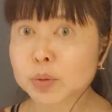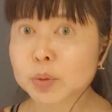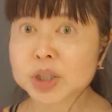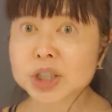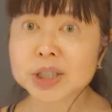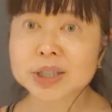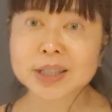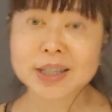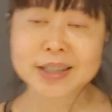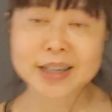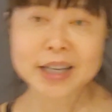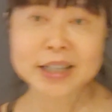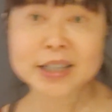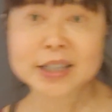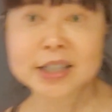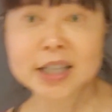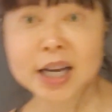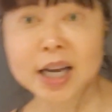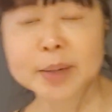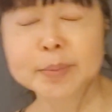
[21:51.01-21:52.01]
which is an
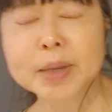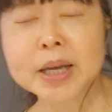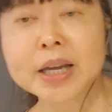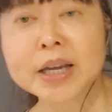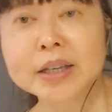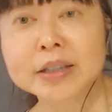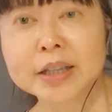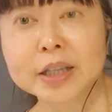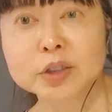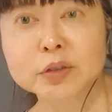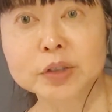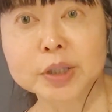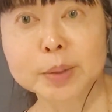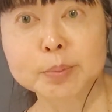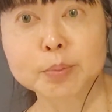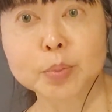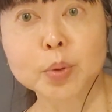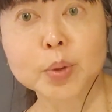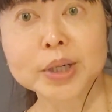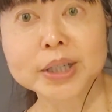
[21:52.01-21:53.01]
enzyme that's very
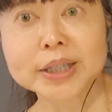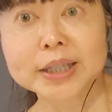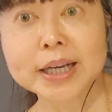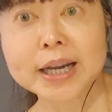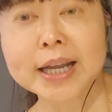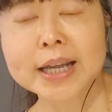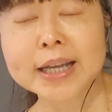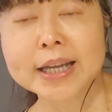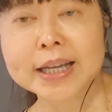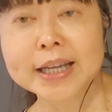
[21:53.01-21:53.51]
important